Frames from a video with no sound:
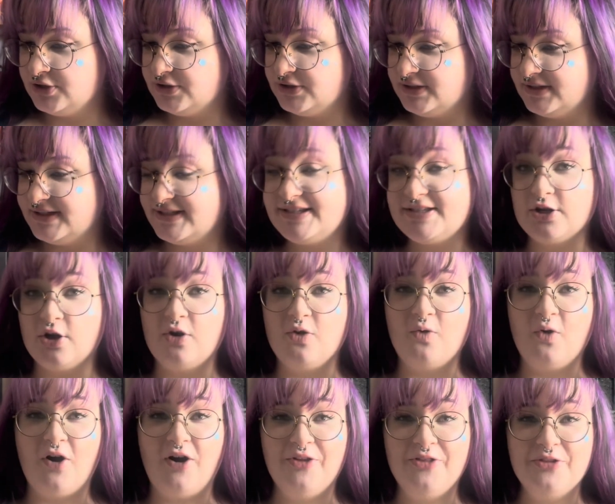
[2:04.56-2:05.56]

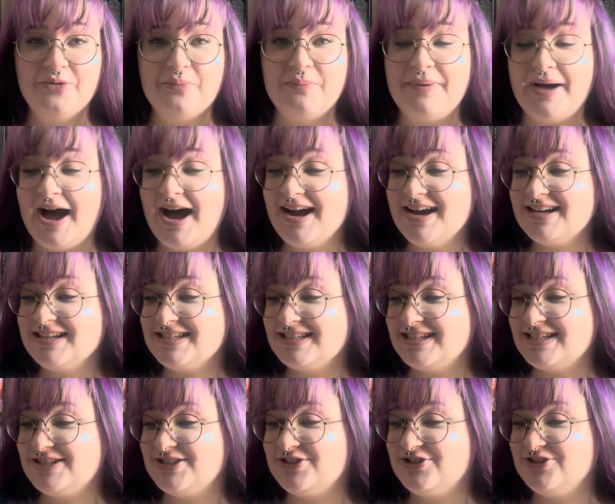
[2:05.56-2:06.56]
So on the back it
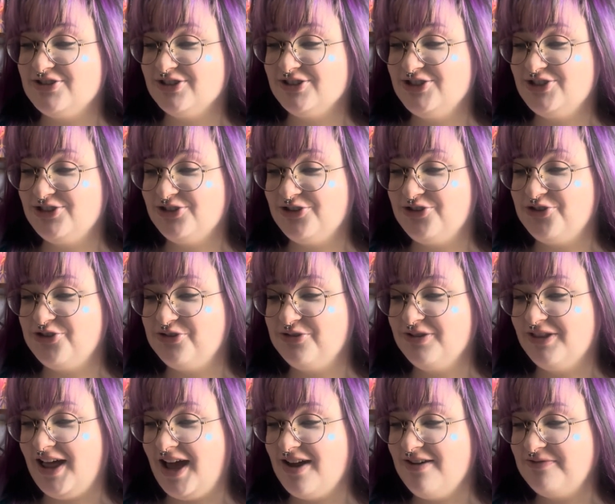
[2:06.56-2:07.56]
says nurture new
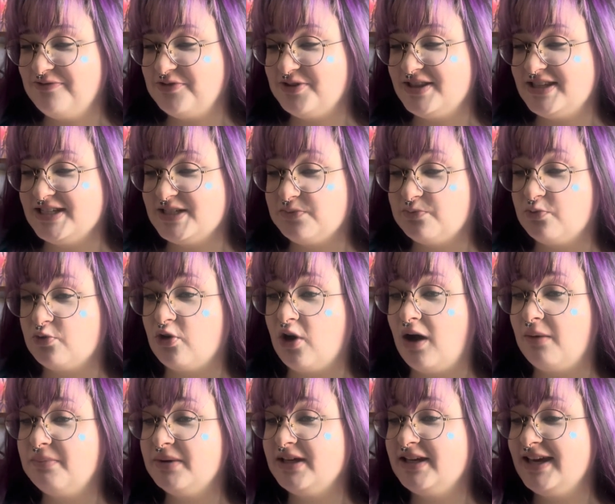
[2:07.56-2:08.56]
life with this
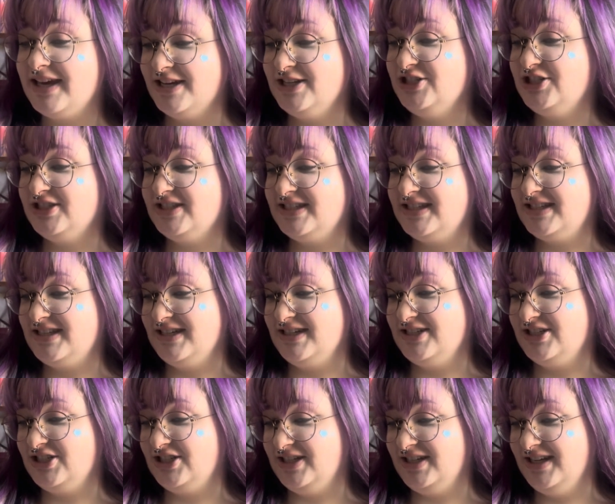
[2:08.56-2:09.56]
propagation
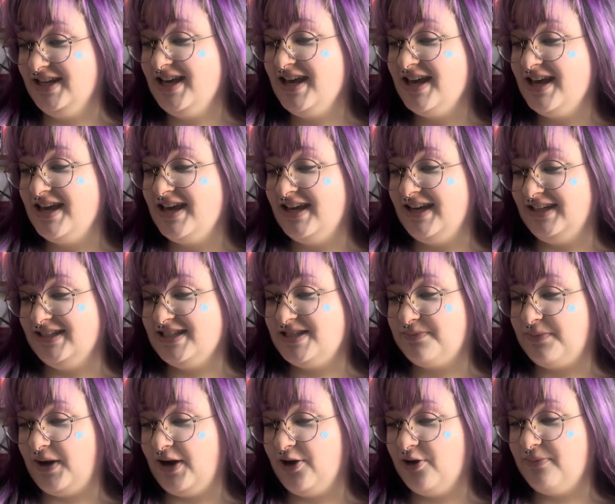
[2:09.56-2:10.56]
station
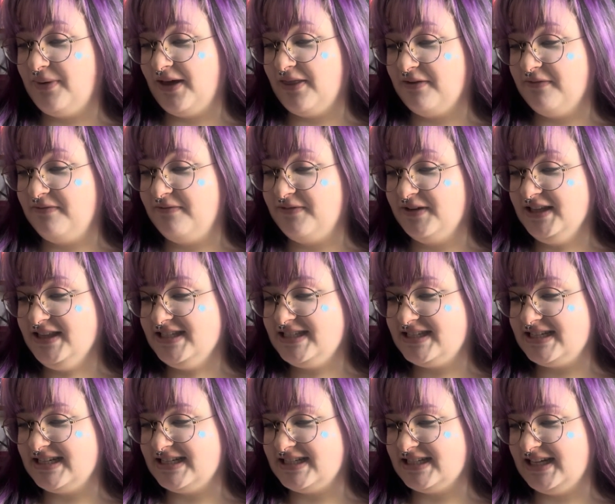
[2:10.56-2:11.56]
inspired by the 5th
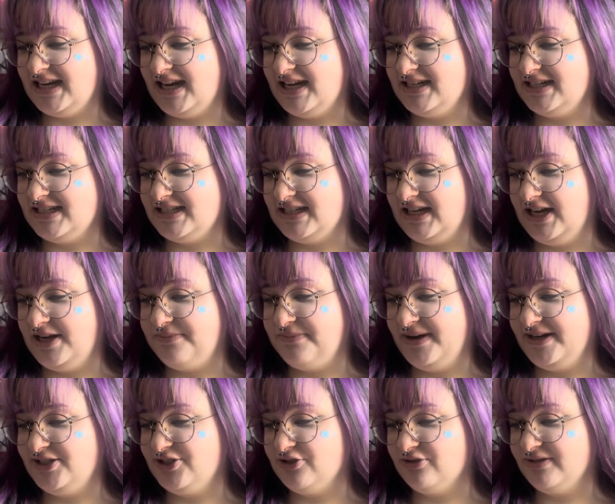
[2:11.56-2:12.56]
season and designed
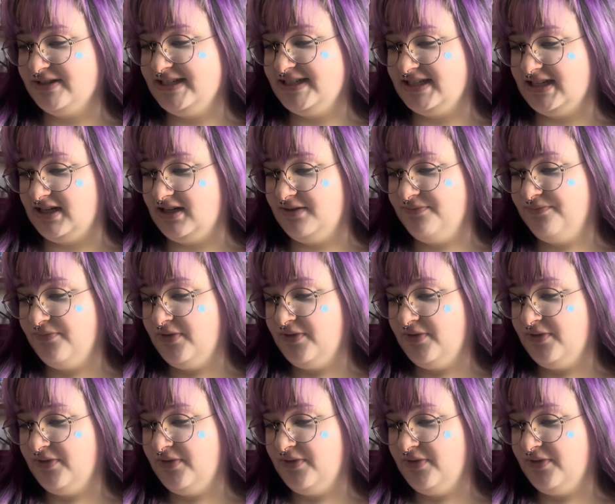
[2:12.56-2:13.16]
by Teresa.